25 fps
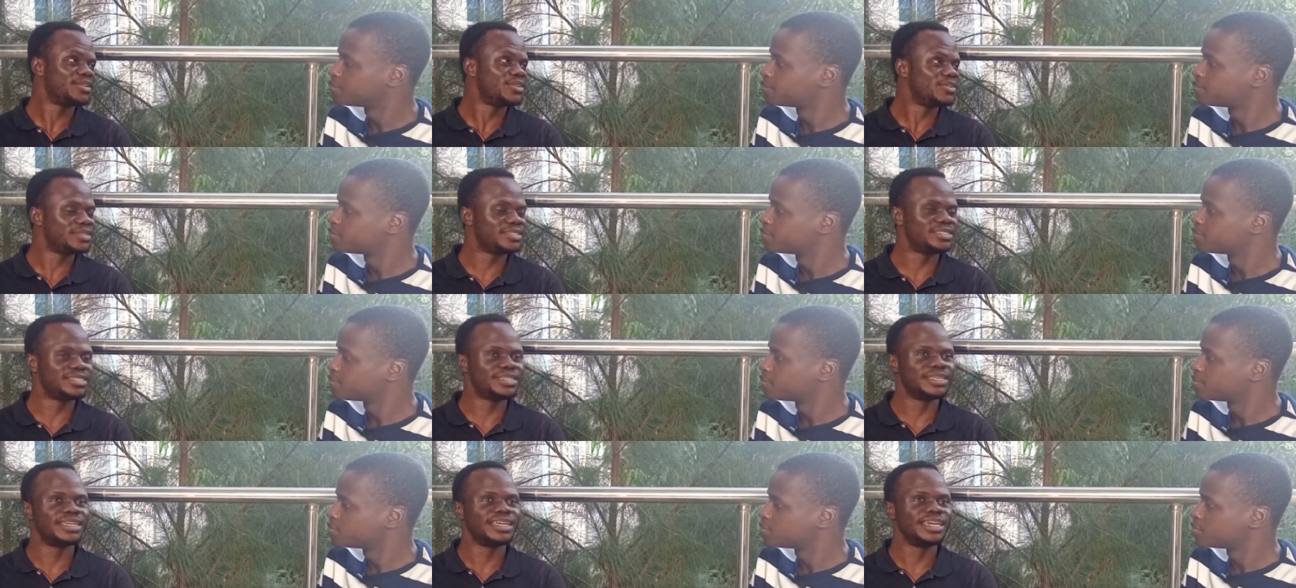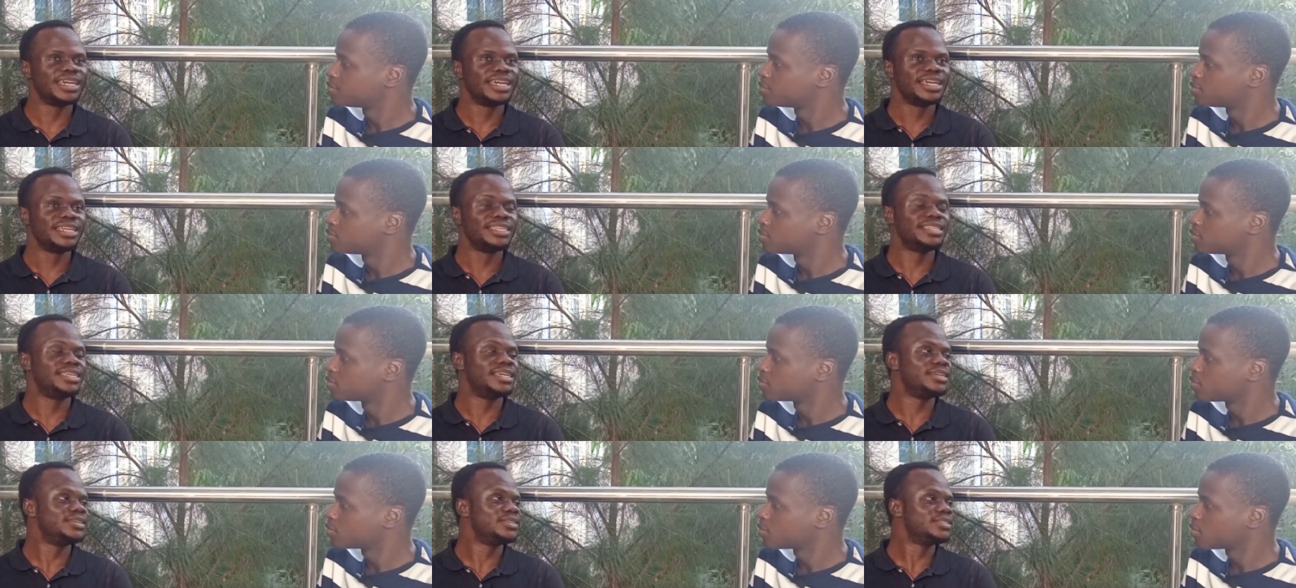Speaker 1: There is the,
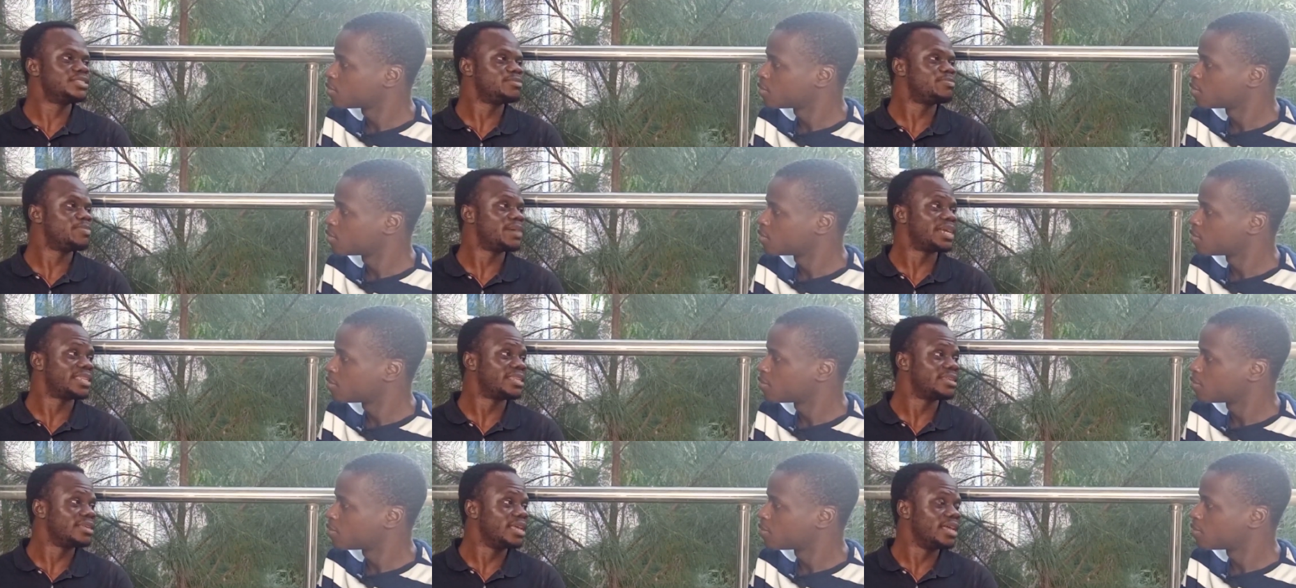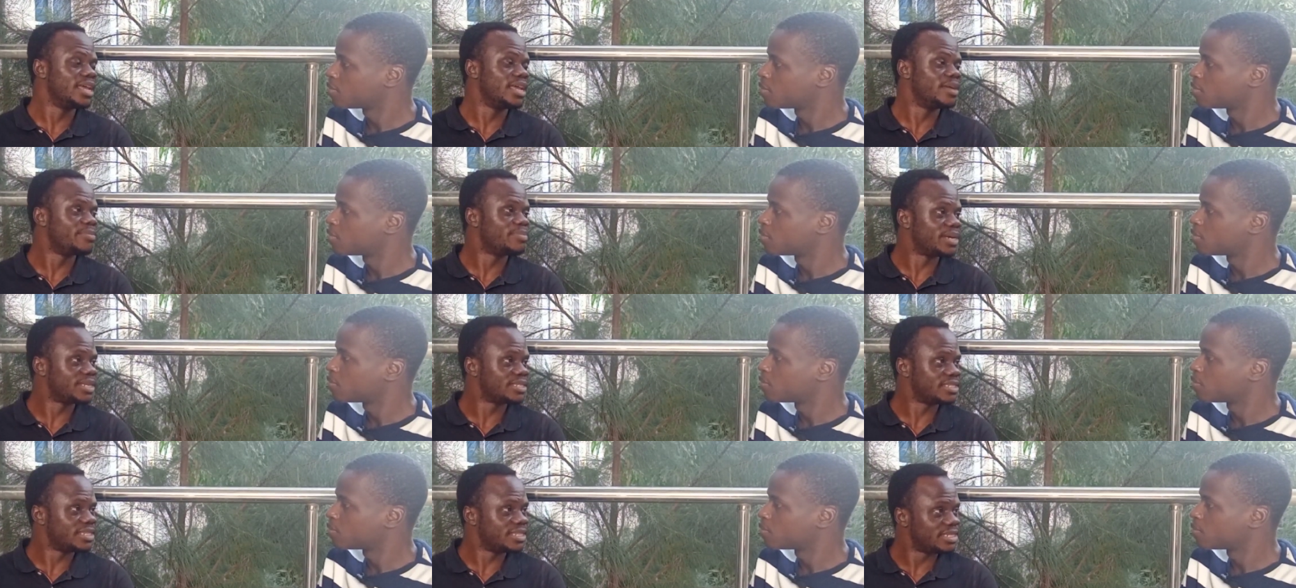they use part,
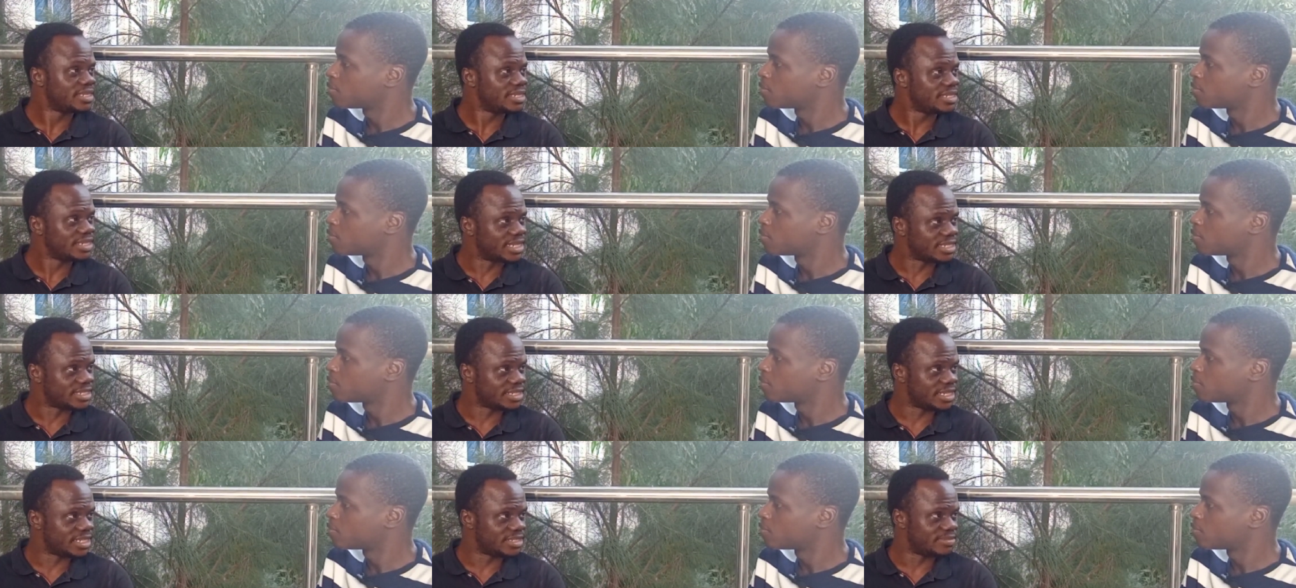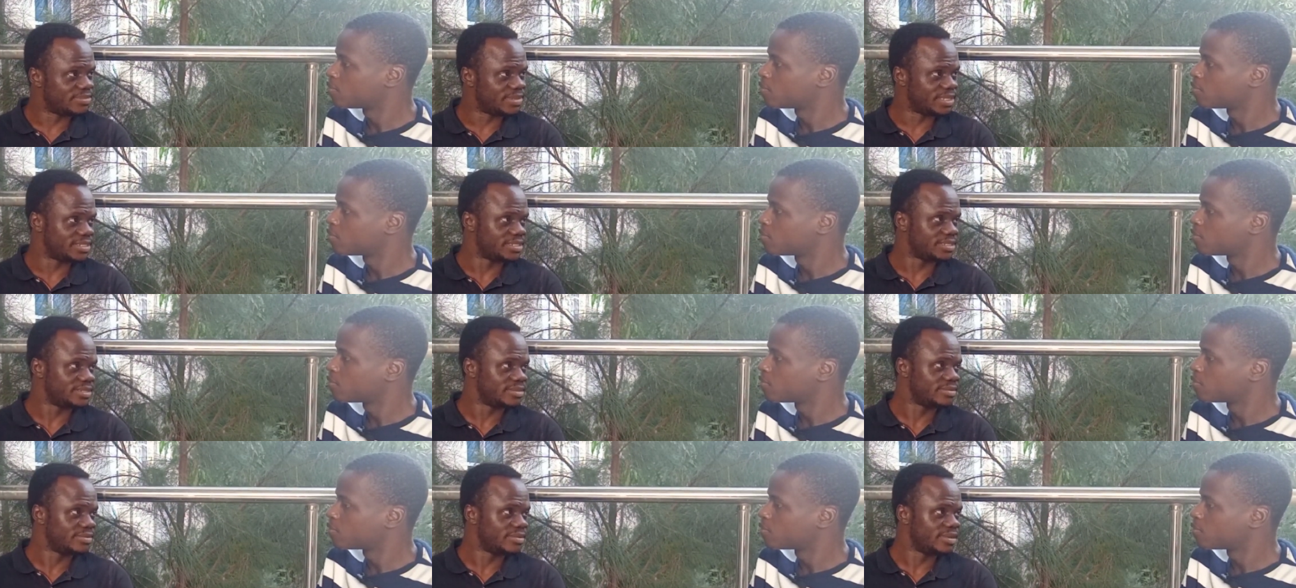uh, percentage
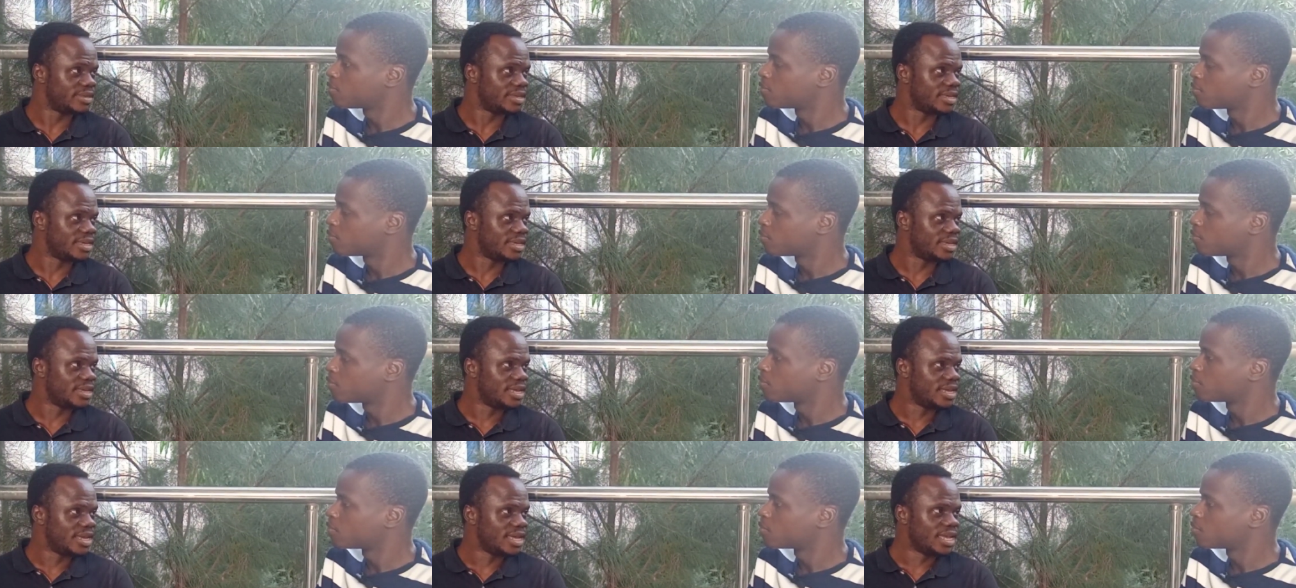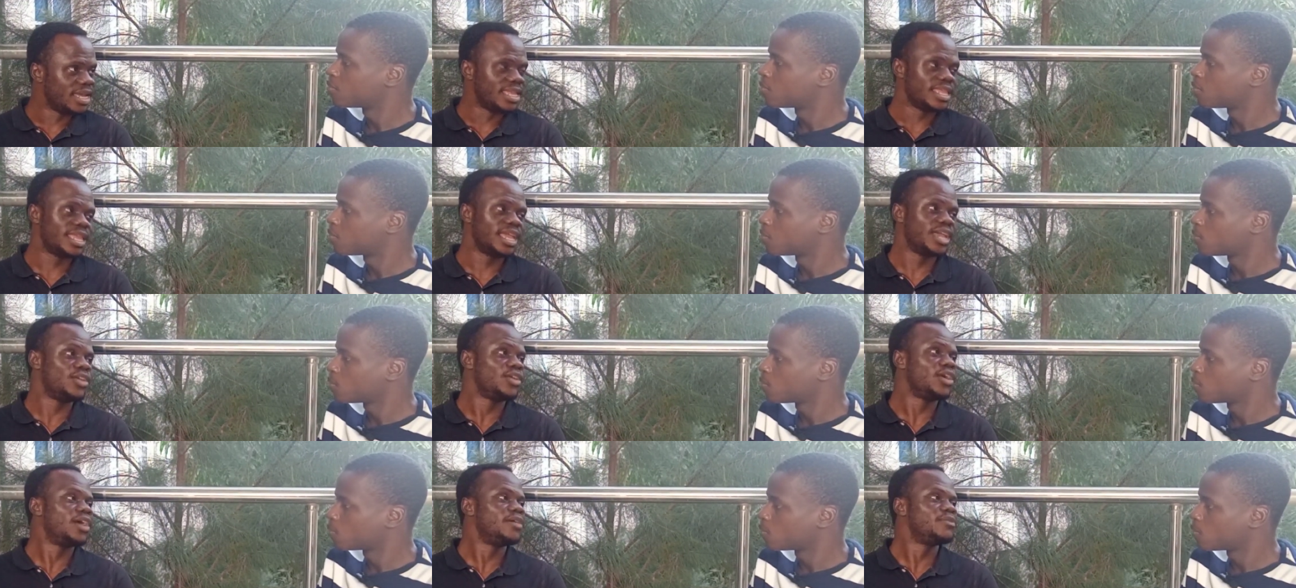assessments.
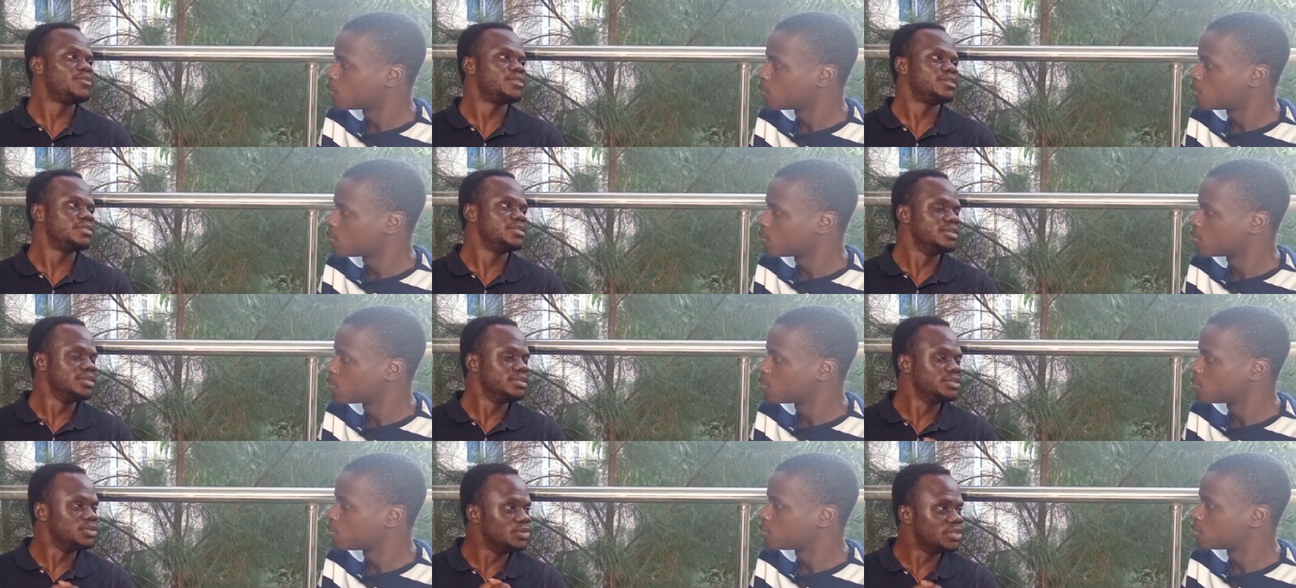Now you have your, you